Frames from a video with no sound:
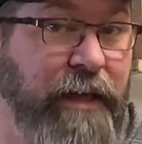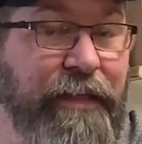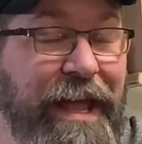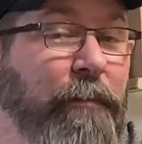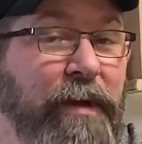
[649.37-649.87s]

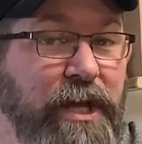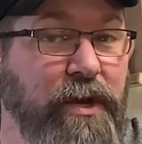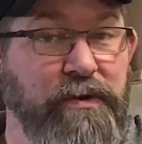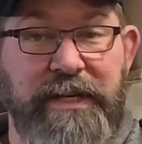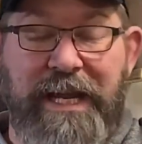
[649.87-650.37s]
They can be
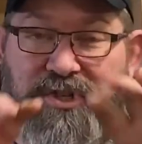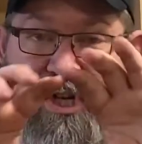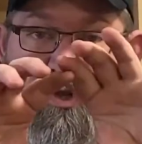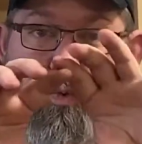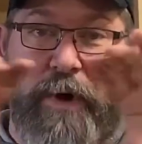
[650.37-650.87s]
used as
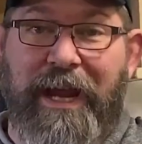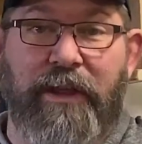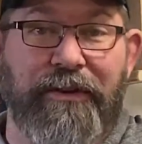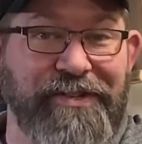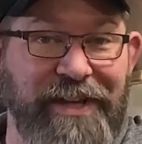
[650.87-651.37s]
just
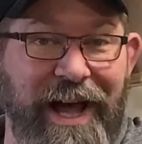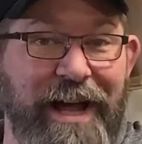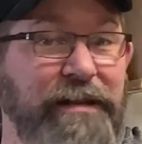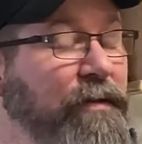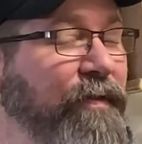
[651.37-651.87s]
regular
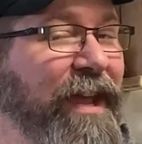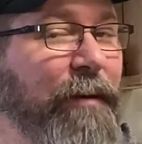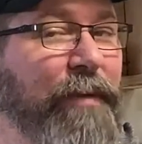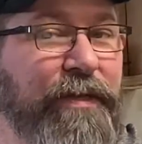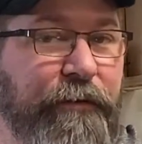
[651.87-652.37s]
signs. They
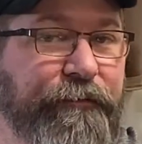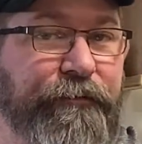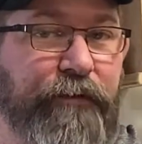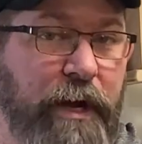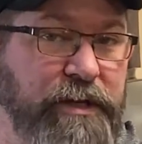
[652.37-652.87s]
can be the
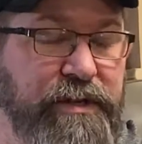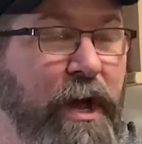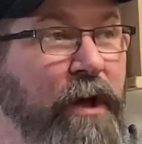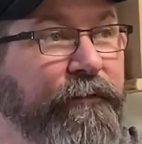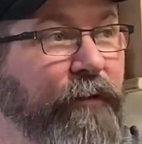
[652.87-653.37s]
fronts
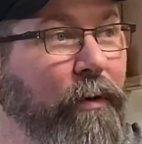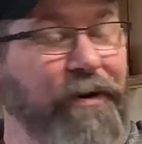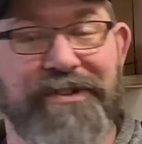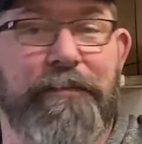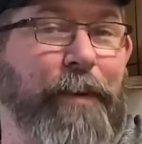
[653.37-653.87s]

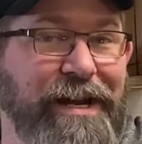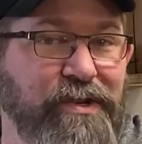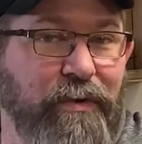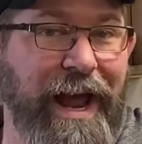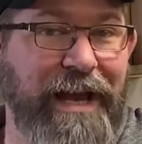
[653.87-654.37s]
for
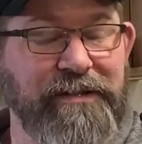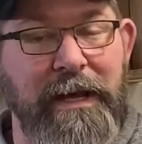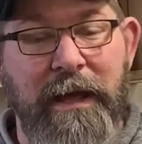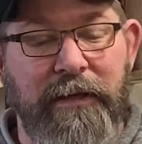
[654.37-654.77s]
spice racks.